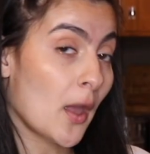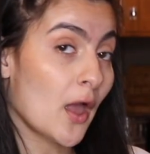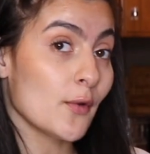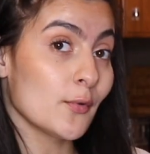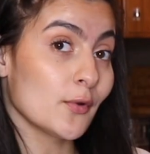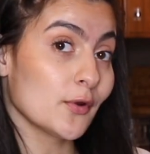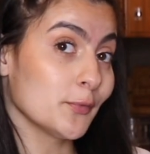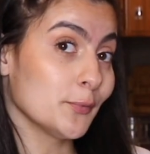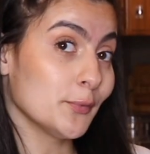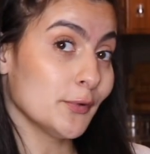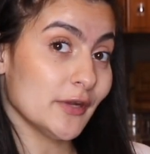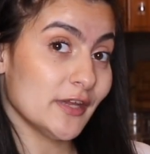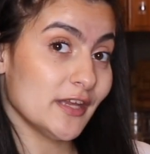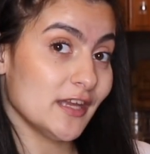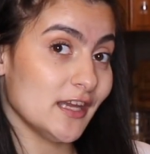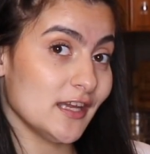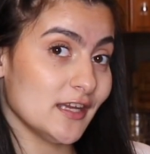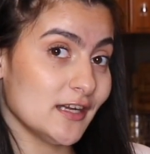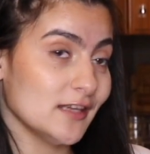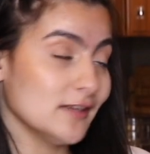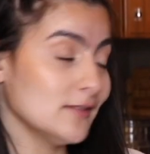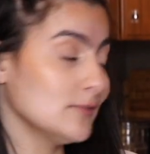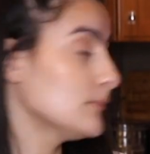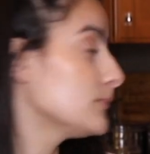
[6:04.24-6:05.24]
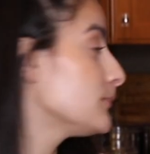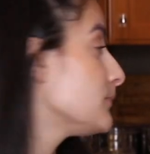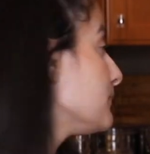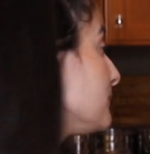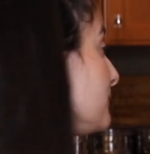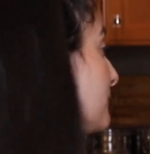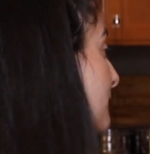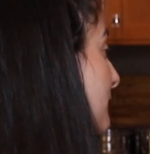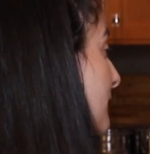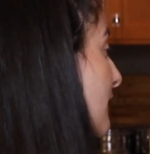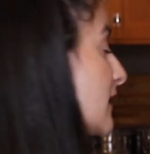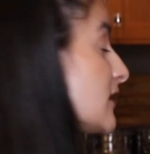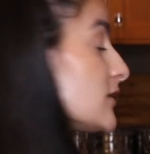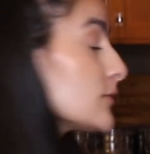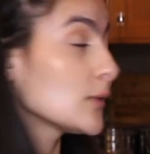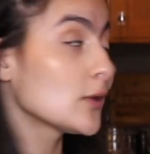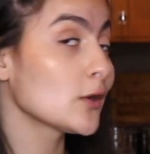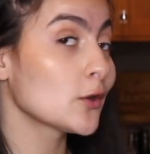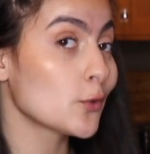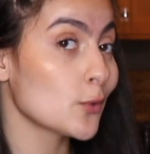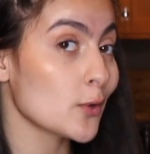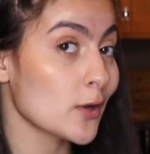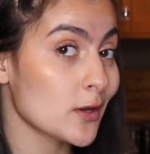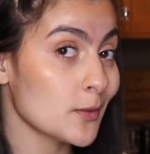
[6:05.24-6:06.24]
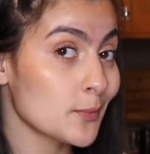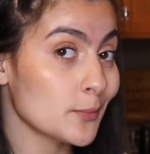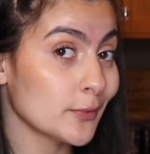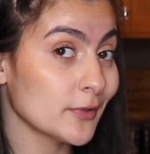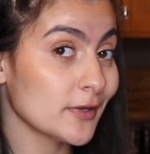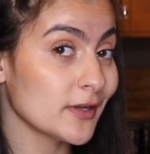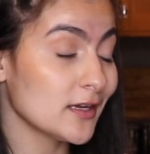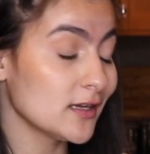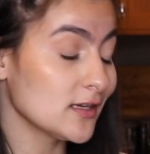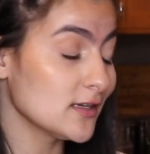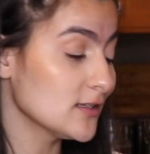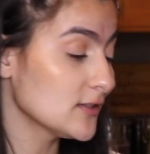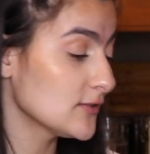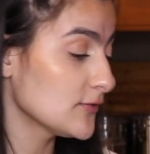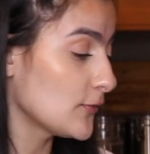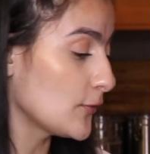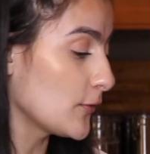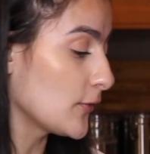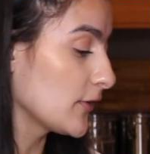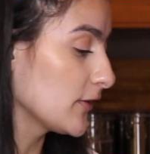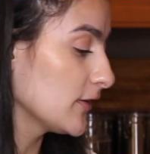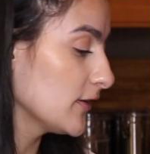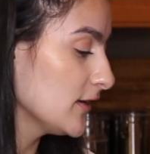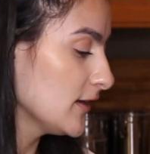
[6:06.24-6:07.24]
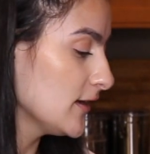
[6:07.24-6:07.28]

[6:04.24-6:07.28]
we're preheated. That's what a quick preheat is for.